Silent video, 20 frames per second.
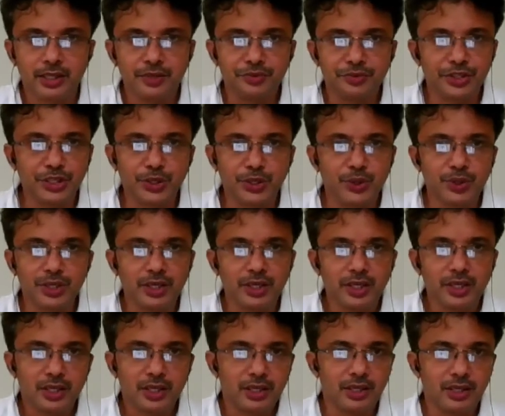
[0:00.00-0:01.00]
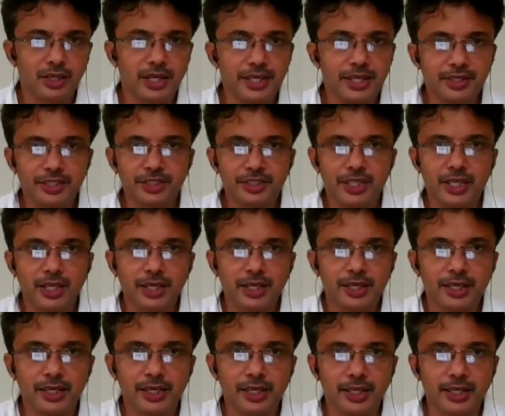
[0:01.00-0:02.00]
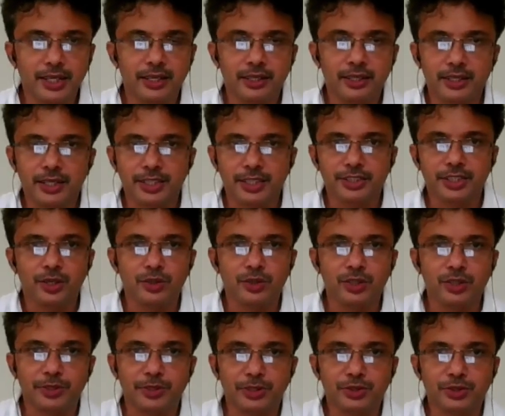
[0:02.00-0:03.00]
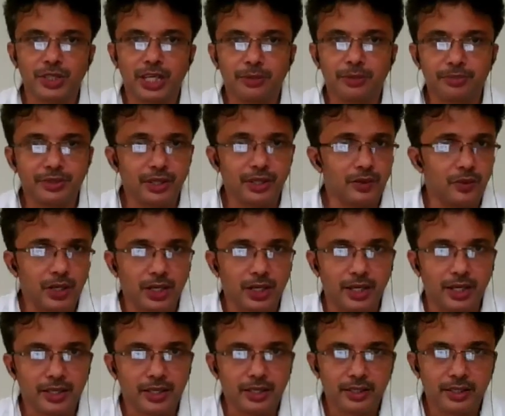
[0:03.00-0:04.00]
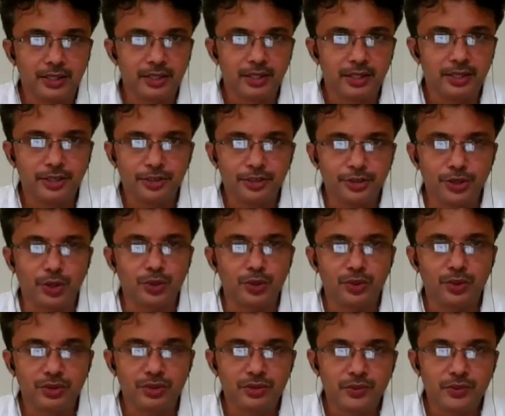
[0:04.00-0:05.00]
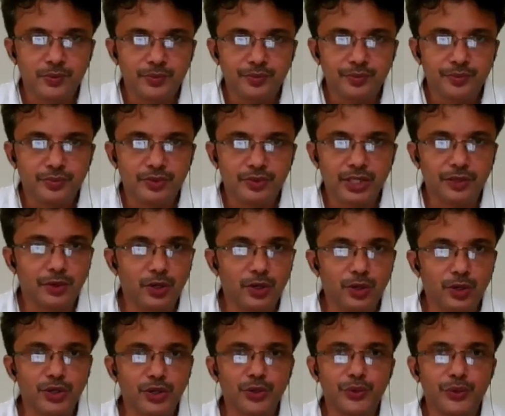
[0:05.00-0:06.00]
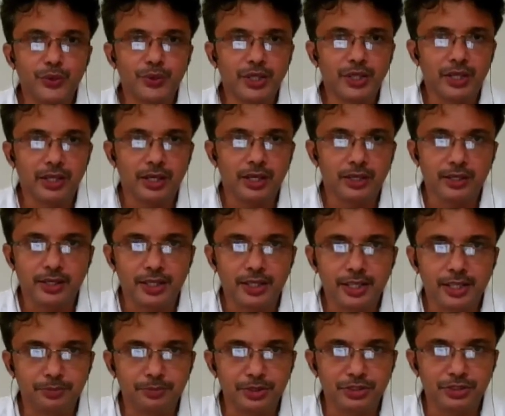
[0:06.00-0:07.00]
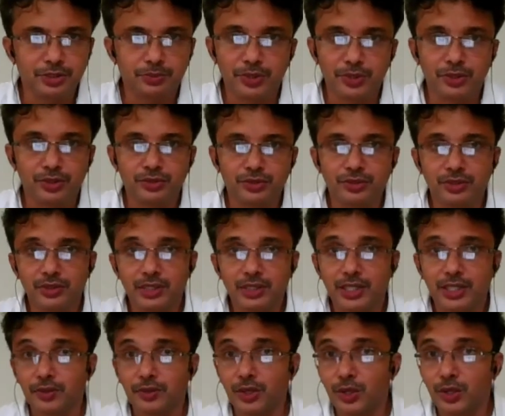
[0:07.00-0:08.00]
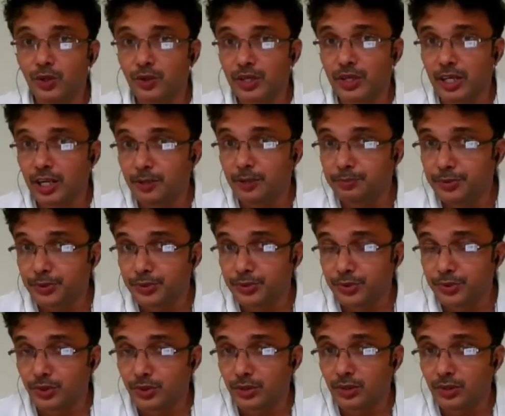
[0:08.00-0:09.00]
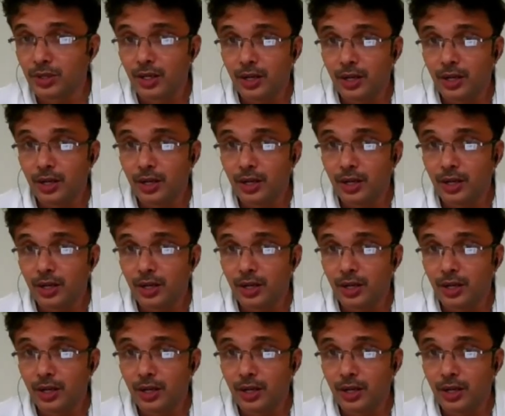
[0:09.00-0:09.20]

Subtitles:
We cannot write a journal entry like a cash account debtor to capital 1 lakh. No, that will not give you the clear picture, because that will not help you to know